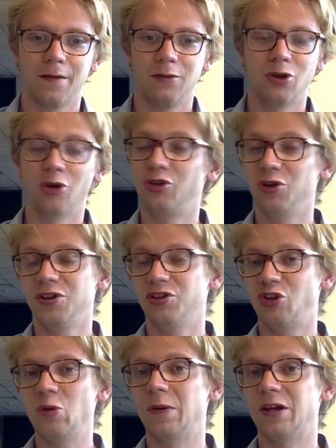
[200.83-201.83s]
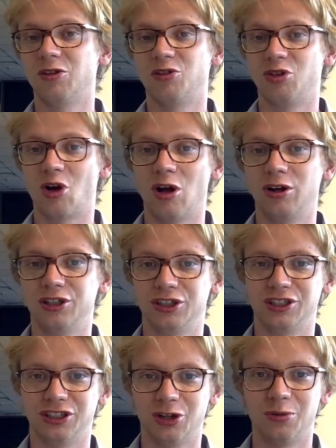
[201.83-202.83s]
don't do anything stupid, because colleges
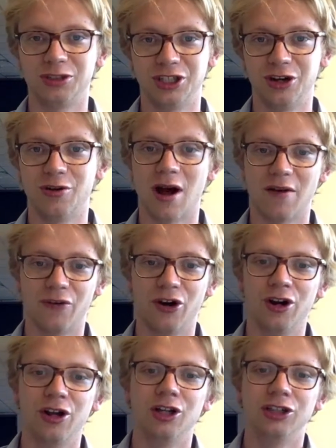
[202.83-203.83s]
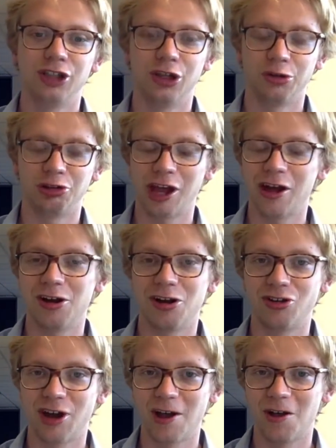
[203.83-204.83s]
can still rescind your offer. So stay out
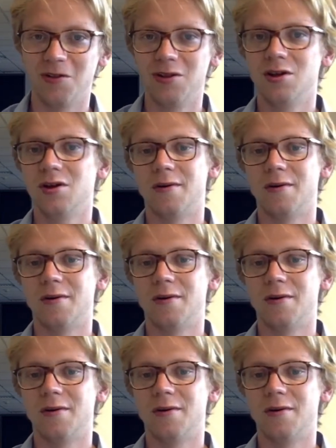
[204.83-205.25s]
of jail.